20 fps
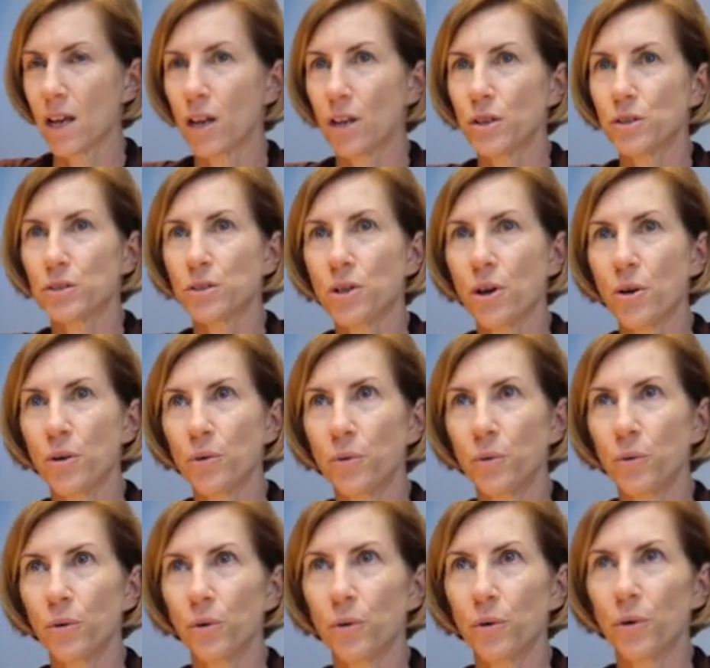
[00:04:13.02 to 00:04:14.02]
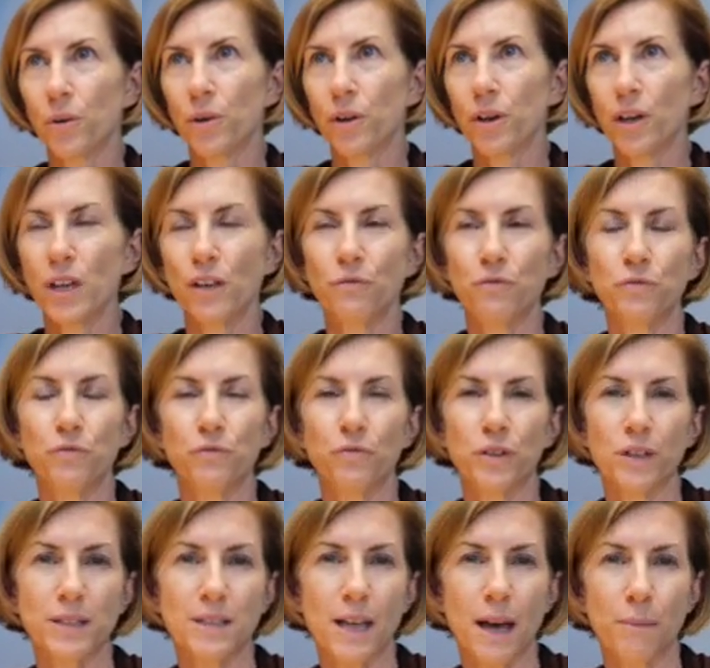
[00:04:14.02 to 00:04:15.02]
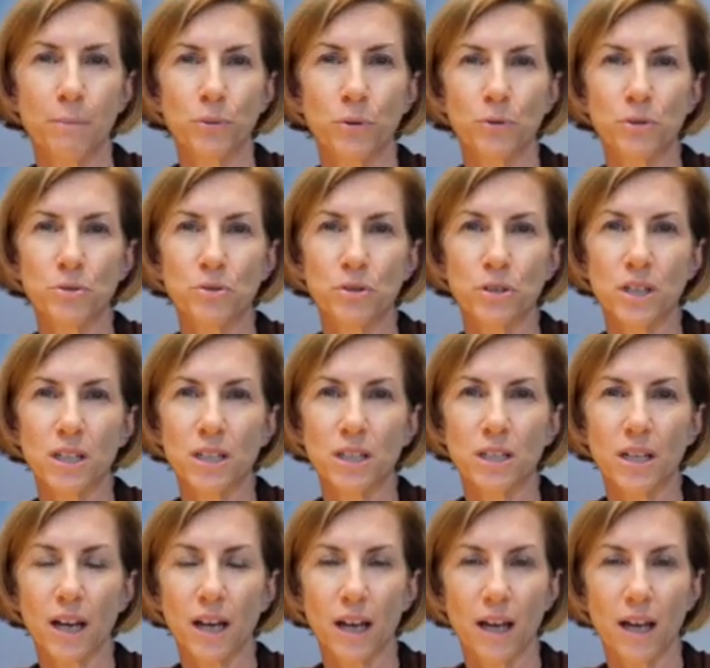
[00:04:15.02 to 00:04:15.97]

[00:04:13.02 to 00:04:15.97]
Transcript: So if, for example, you did